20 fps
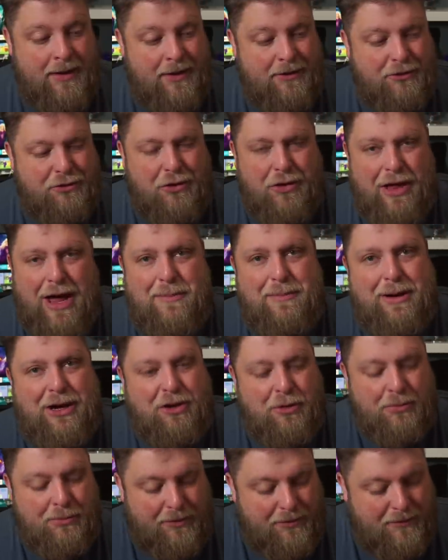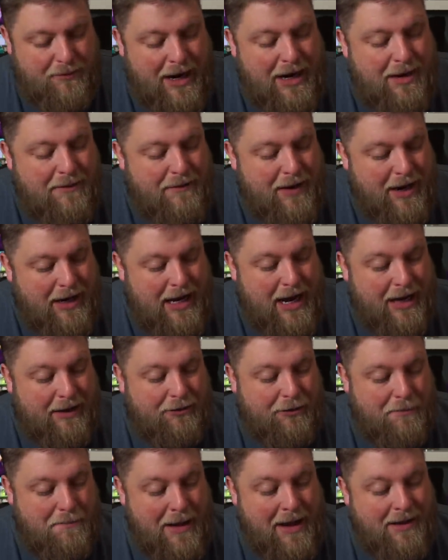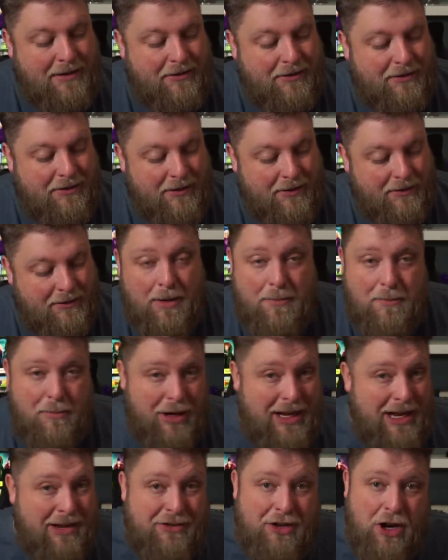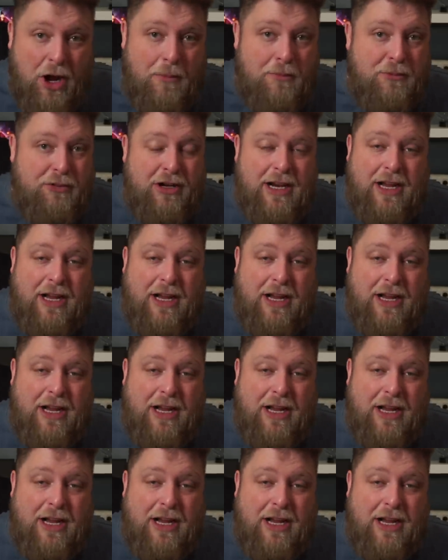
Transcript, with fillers: So that becomes very, very expensive. But it is an option, I